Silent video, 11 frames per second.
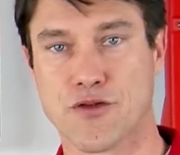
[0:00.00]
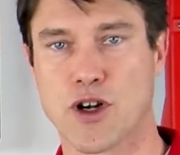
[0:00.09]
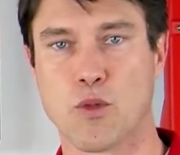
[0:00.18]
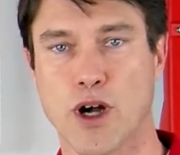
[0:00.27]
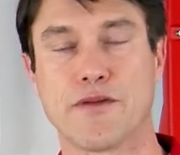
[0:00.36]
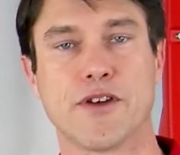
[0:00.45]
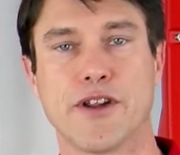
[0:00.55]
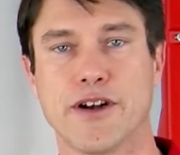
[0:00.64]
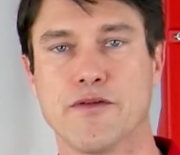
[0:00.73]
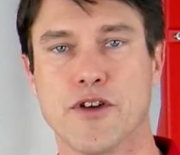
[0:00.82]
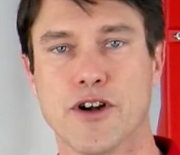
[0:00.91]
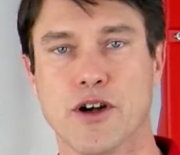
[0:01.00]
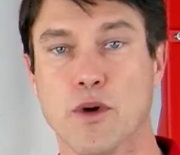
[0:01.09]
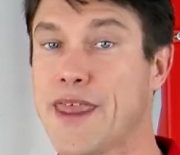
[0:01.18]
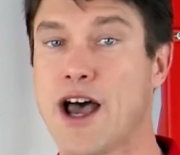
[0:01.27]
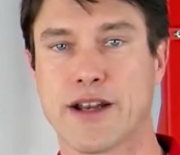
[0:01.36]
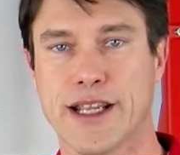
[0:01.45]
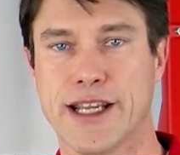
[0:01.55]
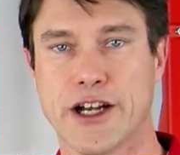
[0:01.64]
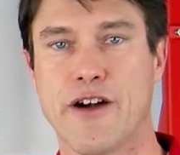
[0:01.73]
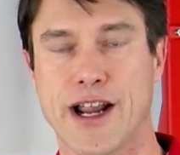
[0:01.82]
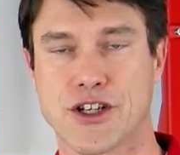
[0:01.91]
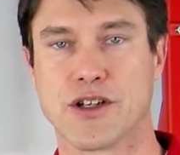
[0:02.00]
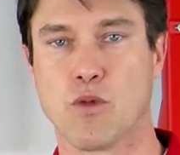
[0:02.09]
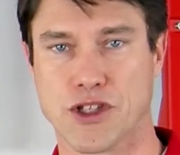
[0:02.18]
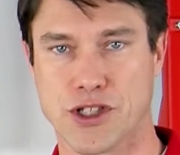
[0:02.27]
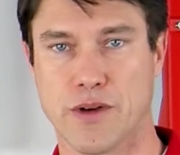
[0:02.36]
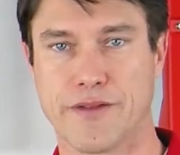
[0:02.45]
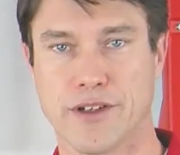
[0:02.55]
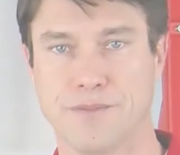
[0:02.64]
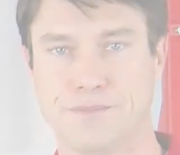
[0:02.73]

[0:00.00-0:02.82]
firmware for their inverter without any interaction whatsoever.